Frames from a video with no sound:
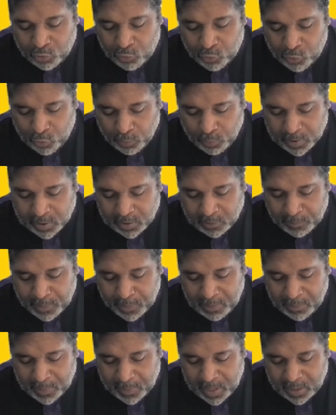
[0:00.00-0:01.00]
groups of
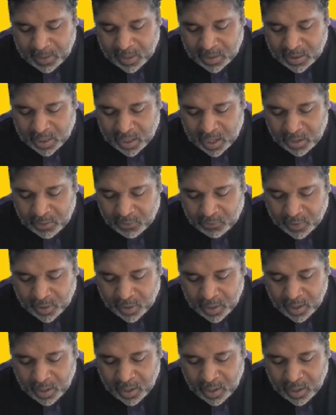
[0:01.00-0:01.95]
people in this country,